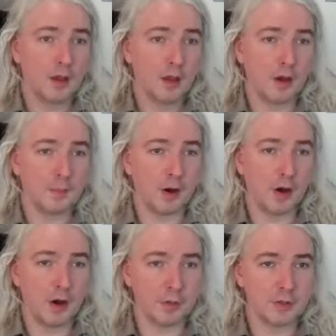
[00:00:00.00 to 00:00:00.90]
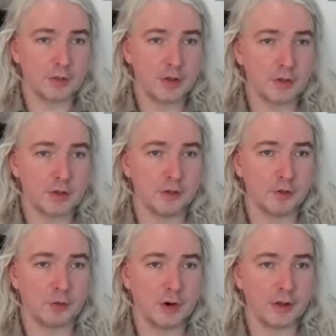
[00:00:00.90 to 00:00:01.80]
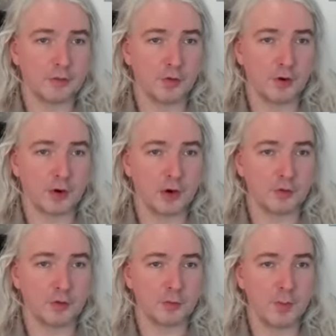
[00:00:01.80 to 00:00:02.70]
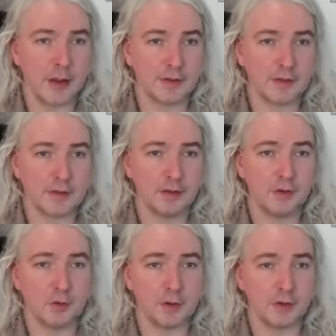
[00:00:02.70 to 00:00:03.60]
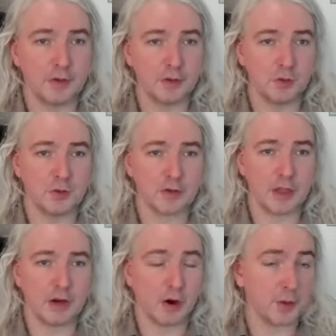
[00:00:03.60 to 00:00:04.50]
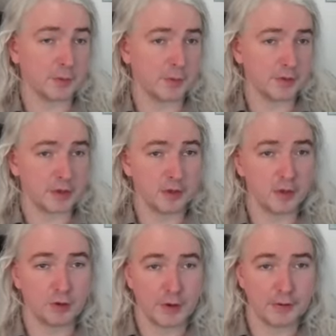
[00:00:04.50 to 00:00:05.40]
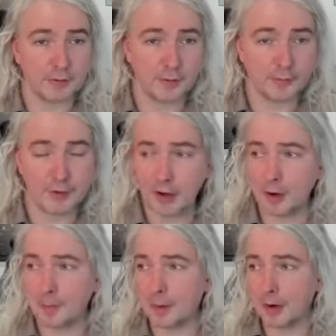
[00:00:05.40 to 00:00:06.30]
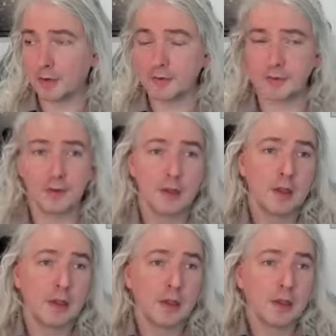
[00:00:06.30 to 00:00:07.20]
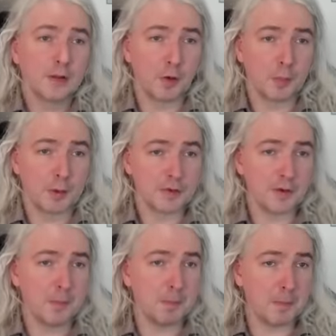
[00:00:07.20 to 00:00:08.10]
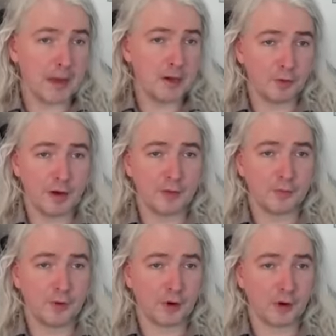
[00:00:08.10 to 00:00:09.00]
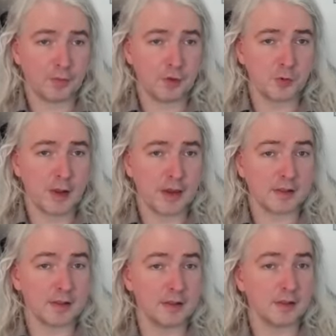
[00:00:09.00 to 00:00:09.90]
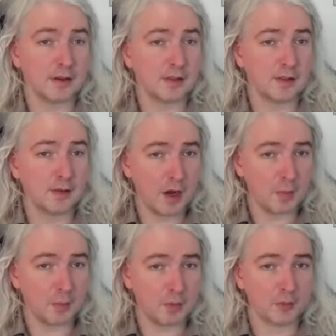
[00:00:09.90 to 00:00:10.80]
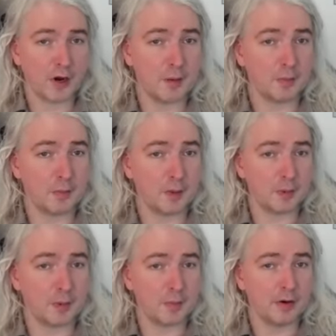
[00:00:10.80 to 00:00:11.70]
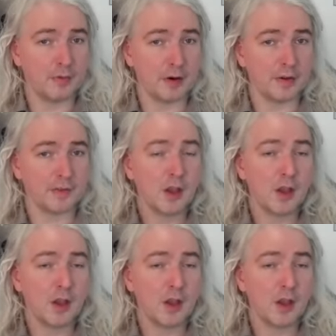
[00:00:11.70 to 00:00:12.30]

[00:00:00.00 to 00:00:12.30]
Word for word: Uh, authorization to transfer cartridge magazine to individuals and authorization to transfer firearm parts. So a person may transfer a cartridge magazine that is not prescribed to be a prohibited device